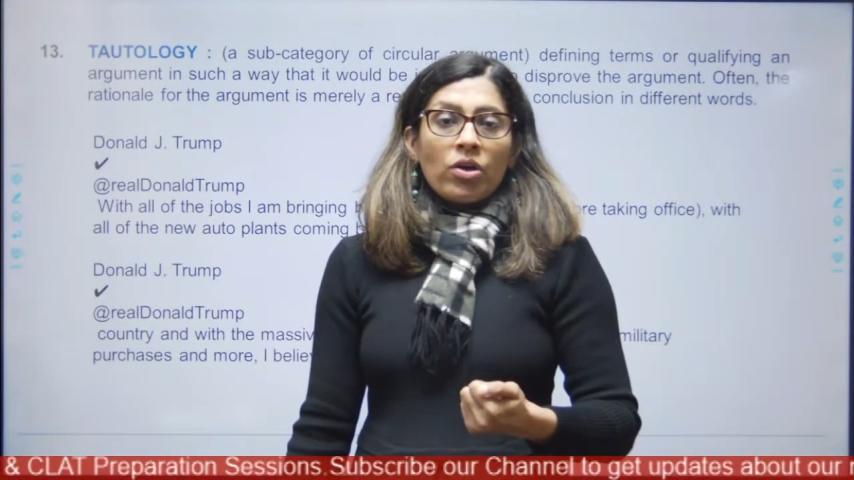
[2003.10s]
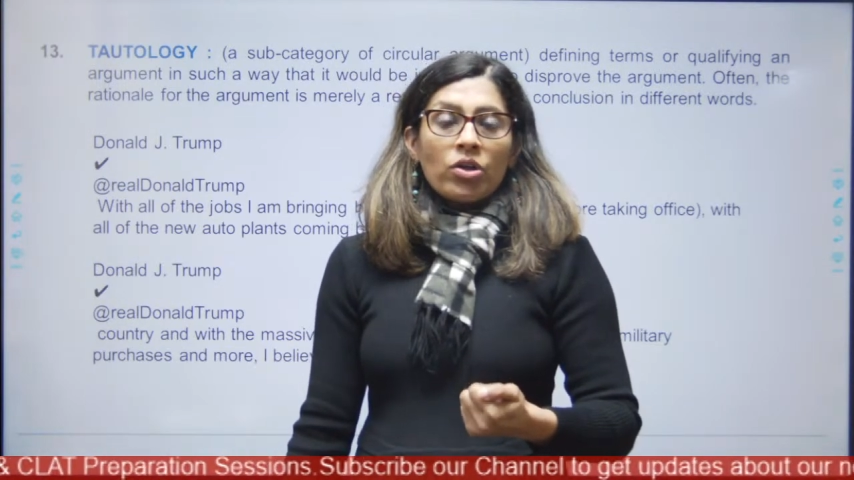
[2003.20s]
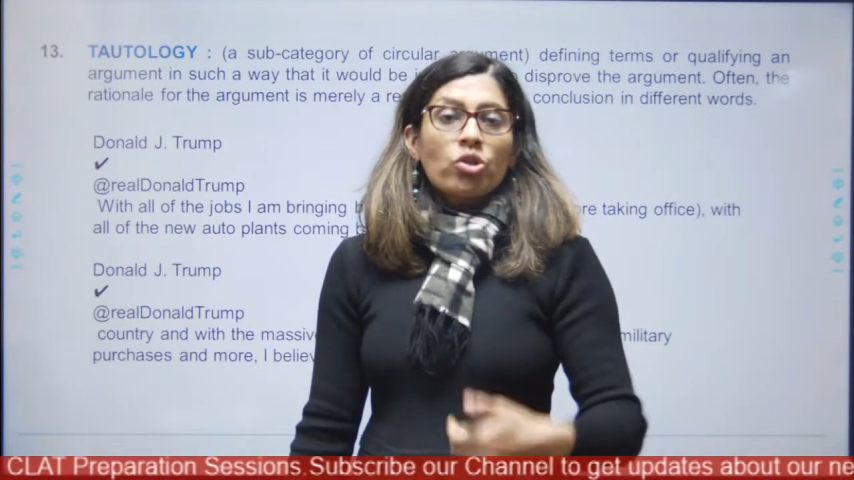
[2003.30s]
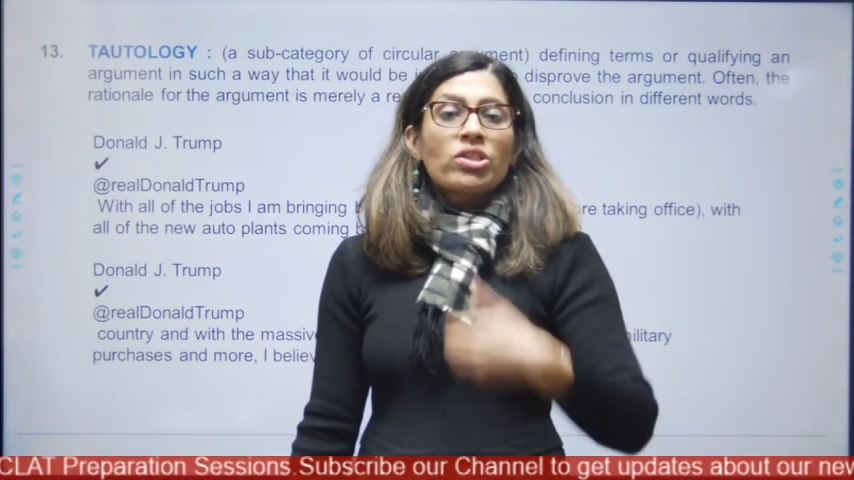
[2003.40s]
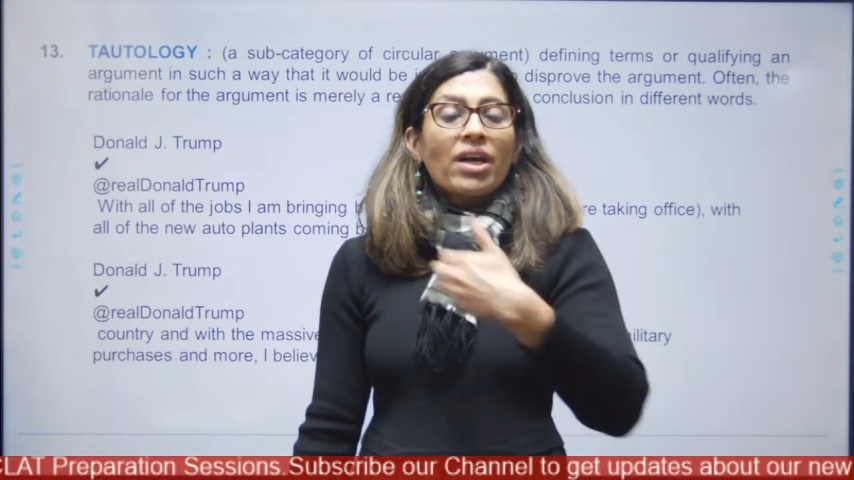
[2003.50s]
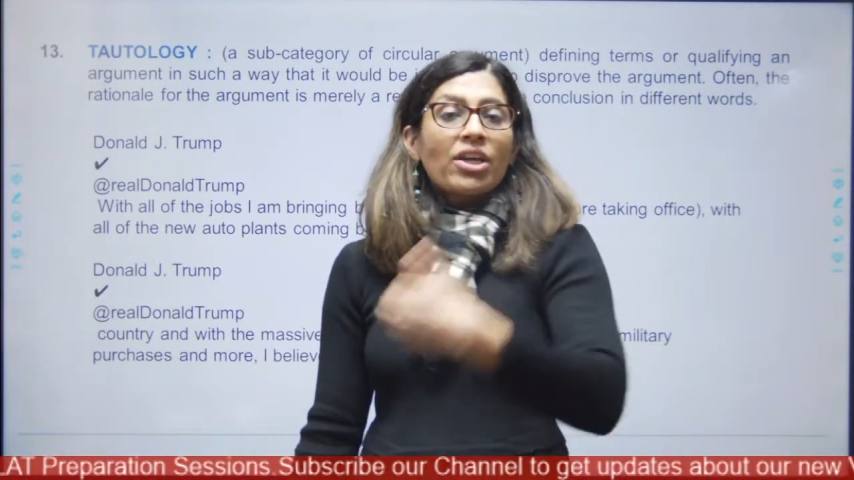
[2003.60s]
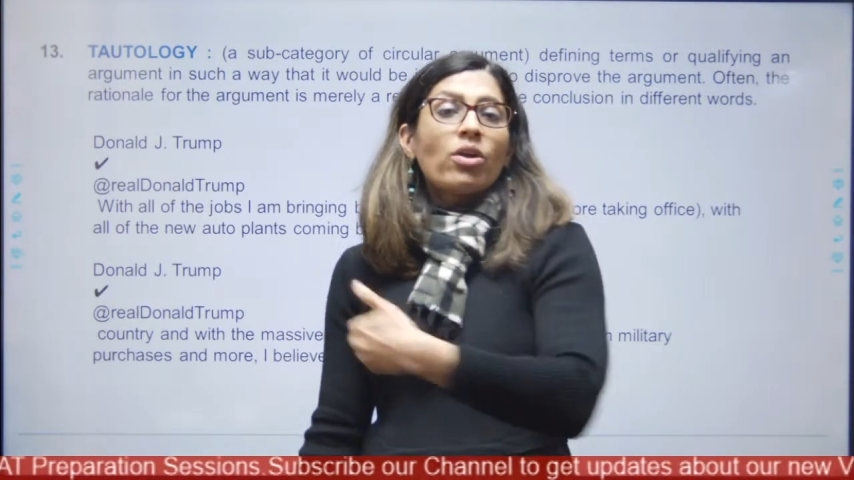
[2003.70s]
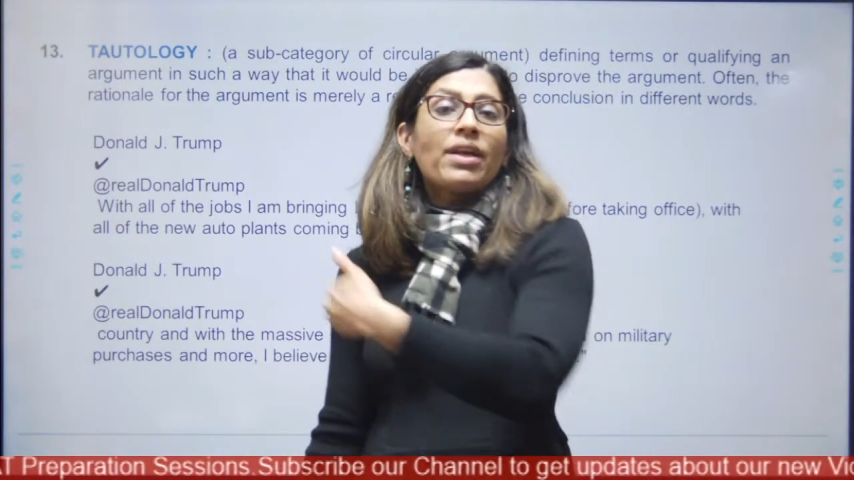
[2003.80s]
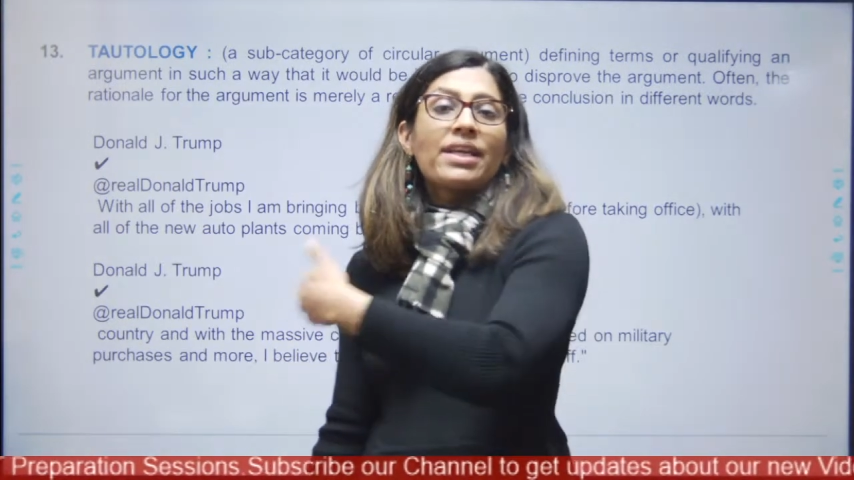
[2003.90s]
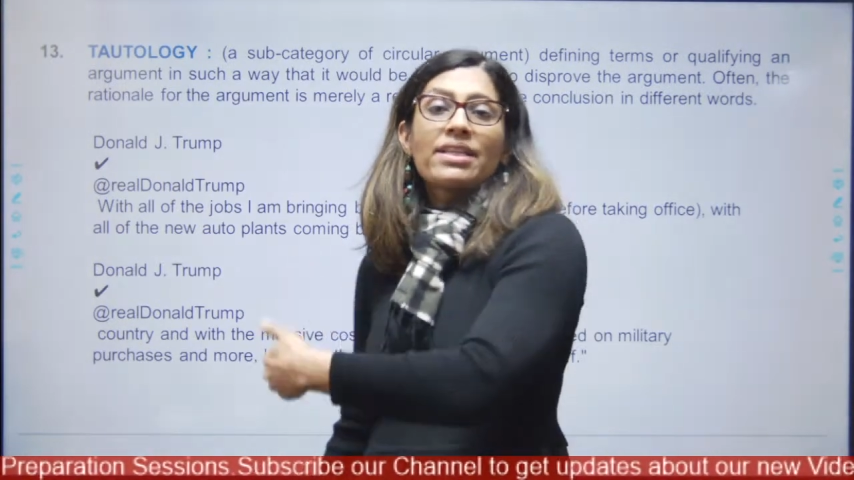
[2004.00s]
So
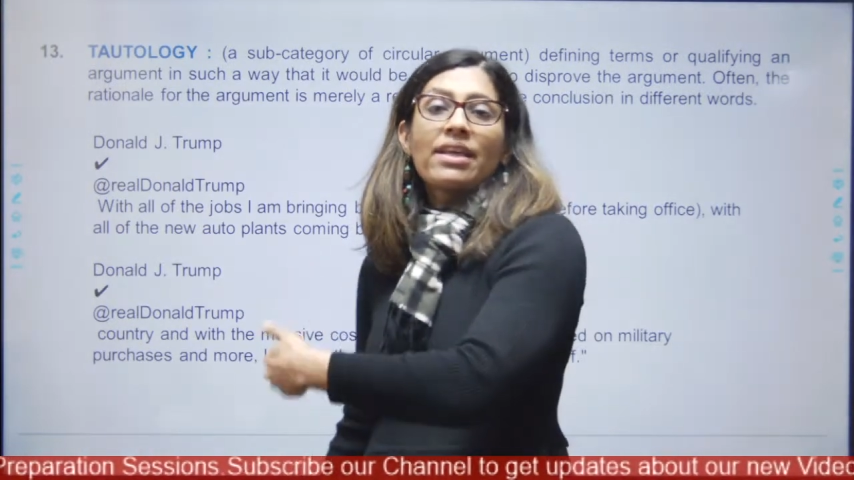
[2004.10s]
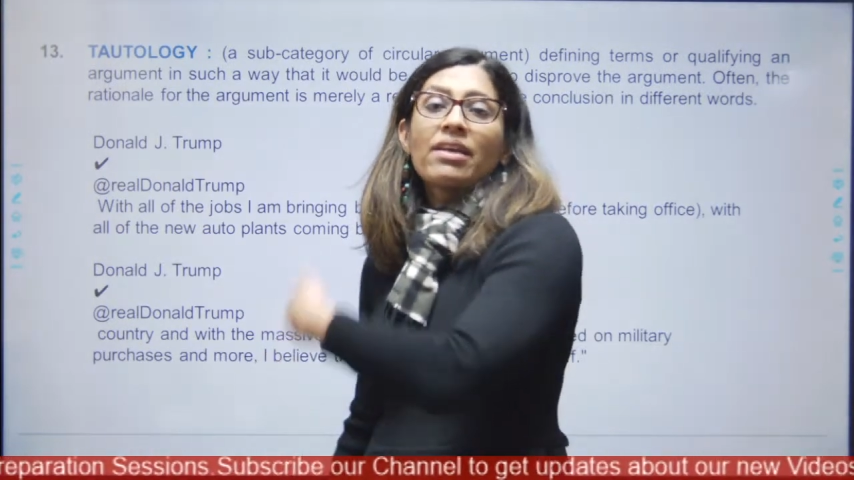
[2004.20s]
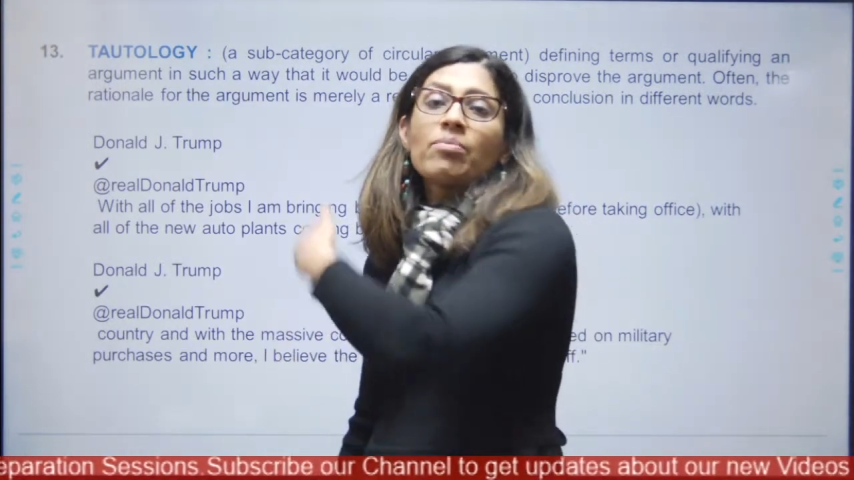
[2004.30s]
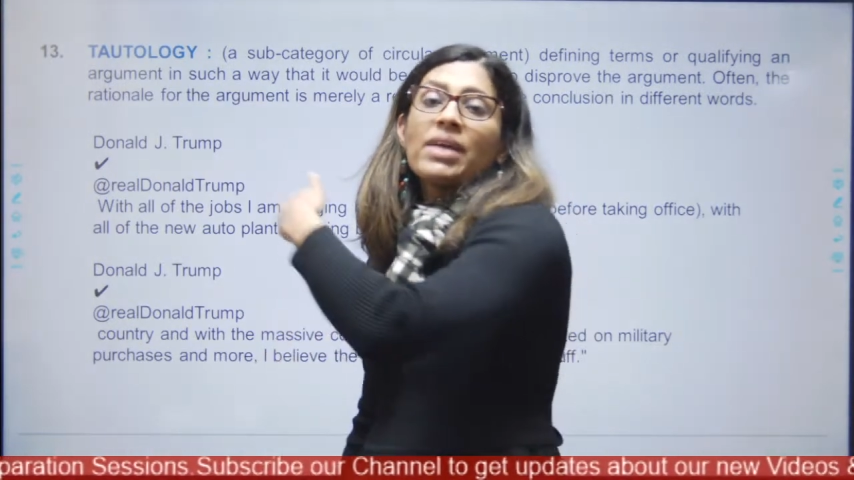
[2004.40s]
circular reasoning